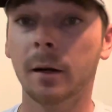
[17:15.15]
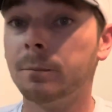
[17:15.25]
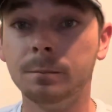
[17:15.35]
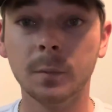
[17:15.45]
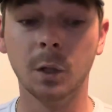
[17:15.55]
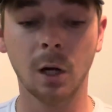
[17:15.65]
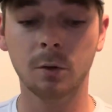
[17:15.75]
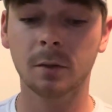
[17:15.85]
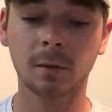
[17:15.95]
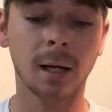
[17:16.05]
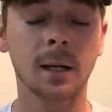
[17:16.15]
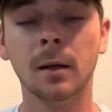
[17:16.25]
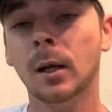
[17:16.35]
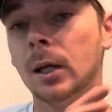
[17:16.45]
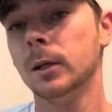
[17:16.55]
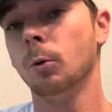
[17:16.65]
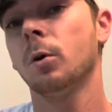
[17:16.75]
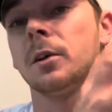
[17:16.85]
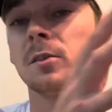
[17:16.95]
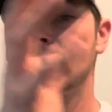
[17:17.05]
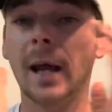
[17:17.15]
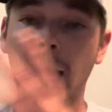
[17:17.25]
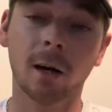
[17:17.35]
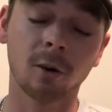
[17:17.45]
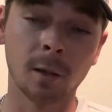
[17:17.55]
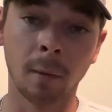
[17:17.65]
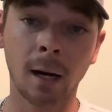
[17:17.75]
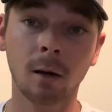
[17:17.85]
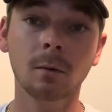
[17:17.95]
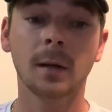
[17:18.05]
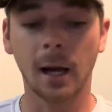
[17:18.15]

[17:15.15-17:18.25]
And, just kind of, you want to stagger them out.